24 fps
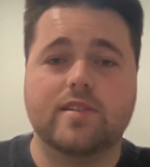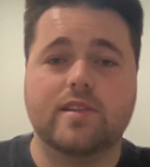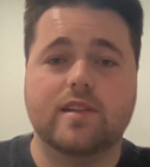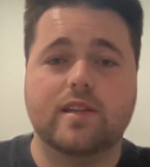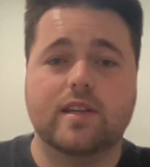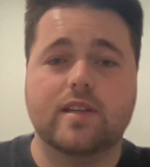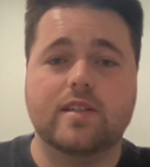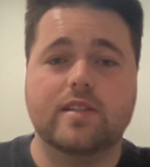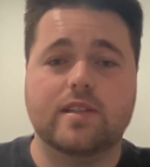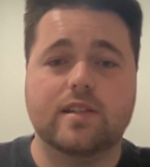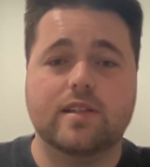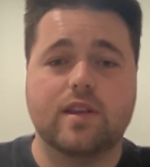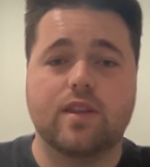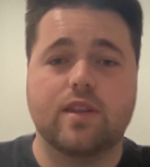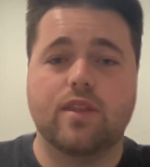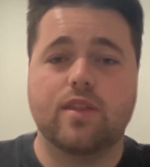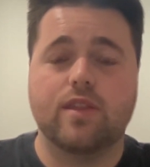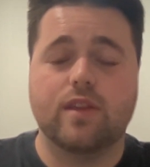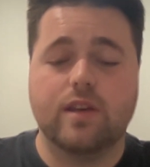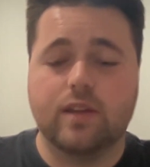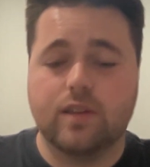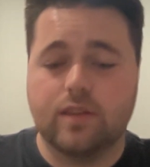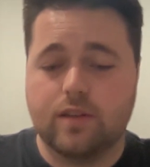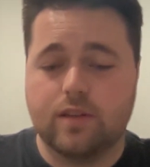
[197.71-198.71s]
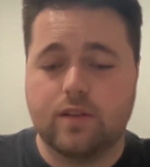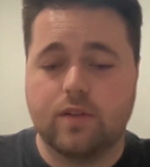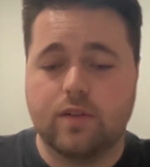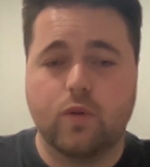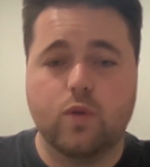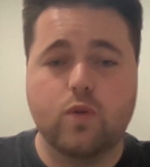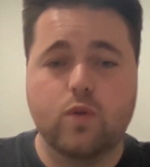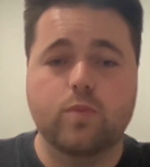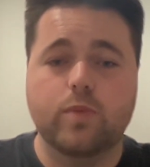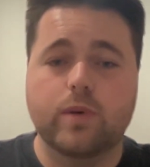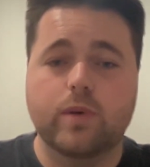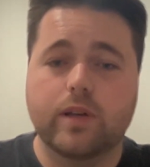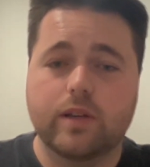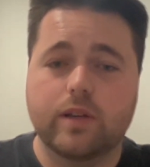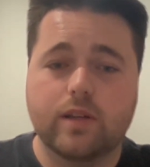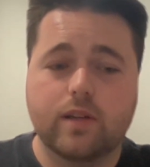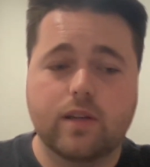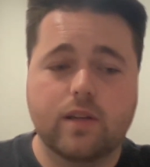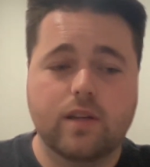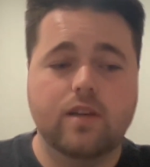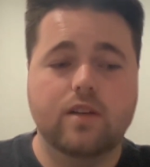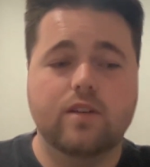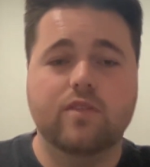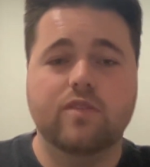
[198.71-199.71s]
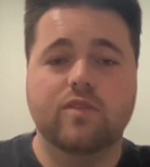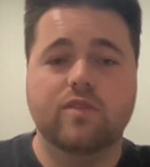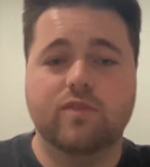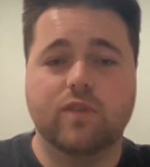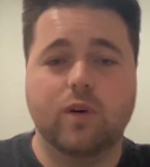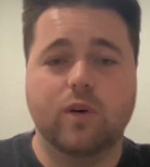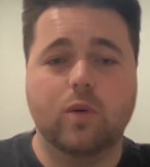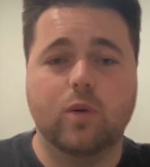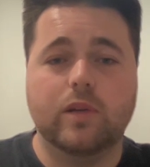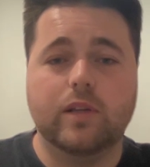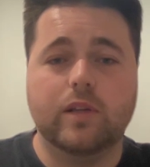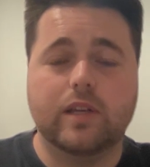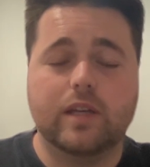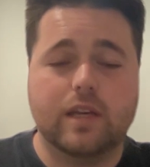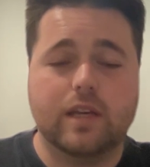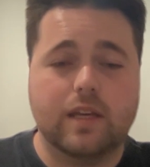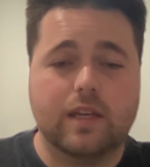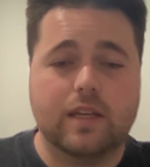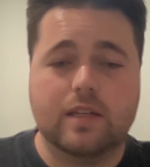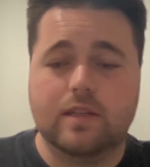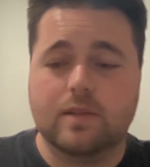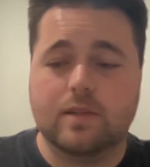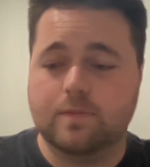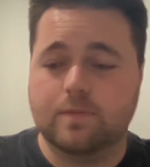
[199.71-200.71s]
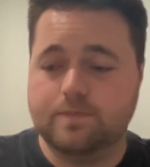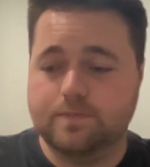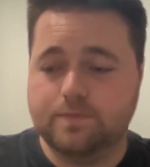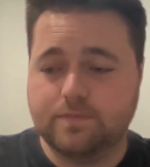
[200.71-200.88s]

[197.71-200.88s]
that he didn't think that Hooper, Foley, and